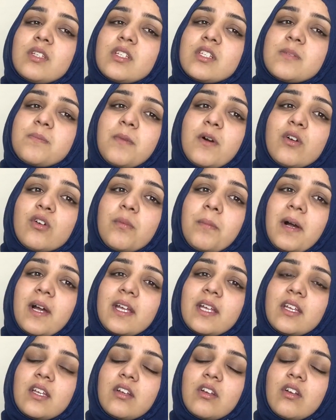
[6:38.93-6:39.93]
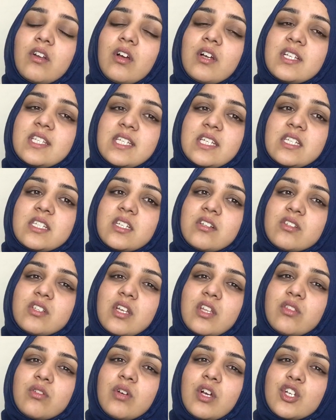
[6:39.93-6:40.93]
spoke about it in a lot of detail.
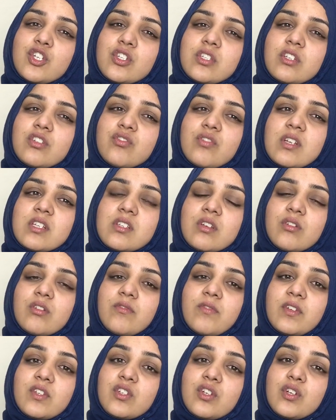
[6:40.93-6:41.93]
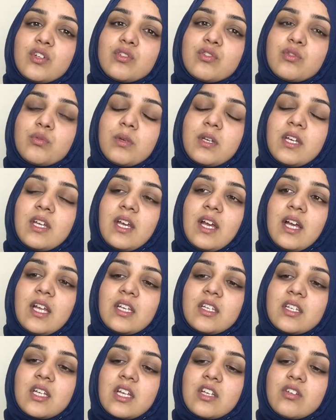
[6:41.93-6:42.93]
So I thought I'd just address a whole video to it.
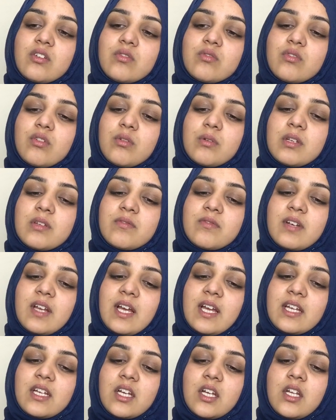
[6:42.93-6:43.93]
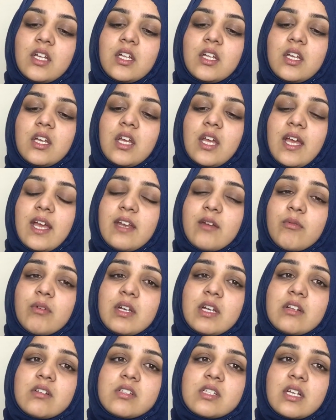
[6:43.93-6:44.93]
And I don't know if like
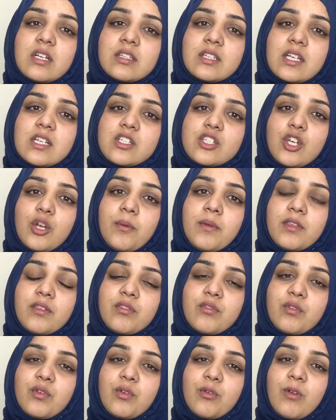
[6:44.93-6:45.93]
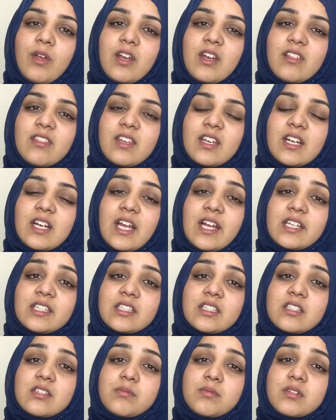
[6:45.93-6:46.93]
anyone else out there is going through anything like
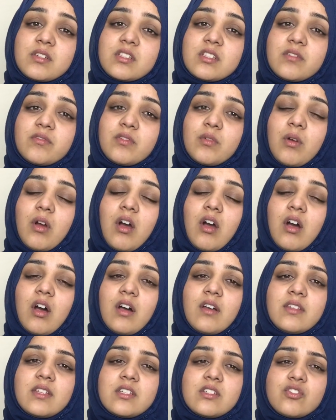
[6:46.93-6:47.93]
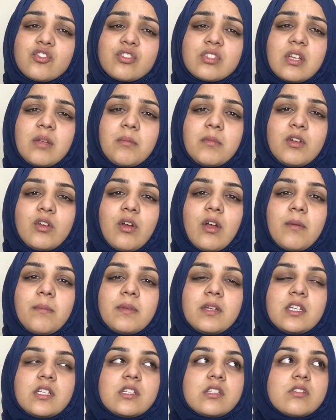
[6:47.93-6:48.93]
this, because if you are, then just let me know. I
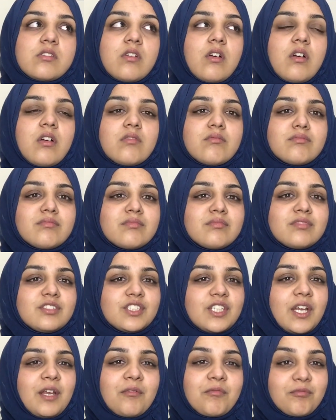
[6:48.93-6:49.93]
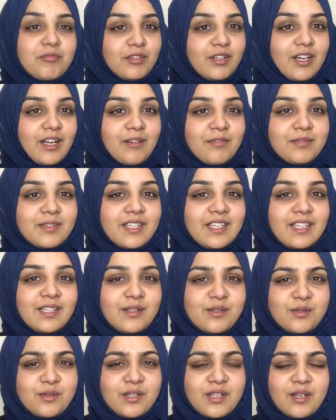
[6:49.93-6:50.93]
mean, it's not shameful. I've
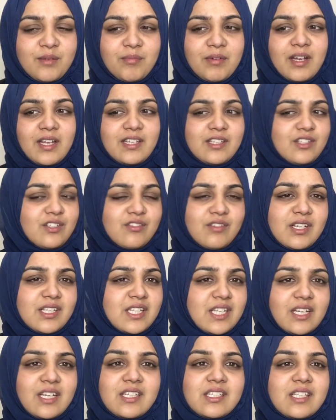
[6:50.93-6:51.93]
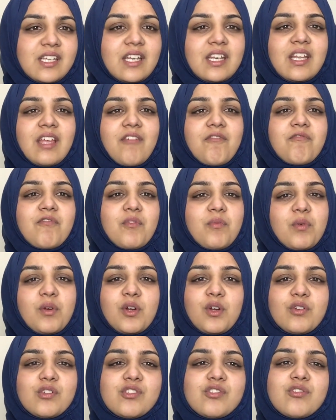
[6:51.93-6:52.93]
clearly talking about it. Stress, like I said, everyone
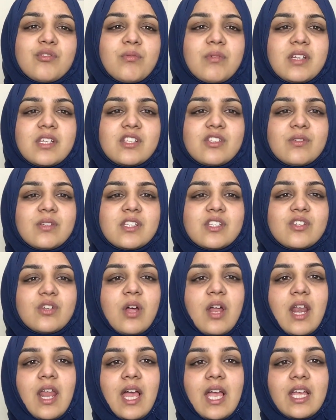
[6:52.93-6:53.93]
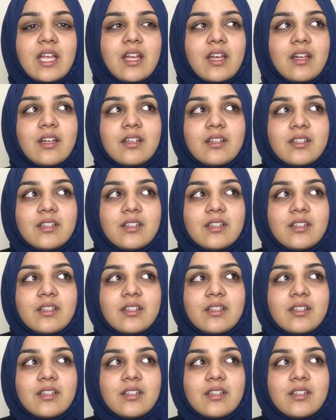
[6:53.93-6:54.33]
goes through it. So it's not like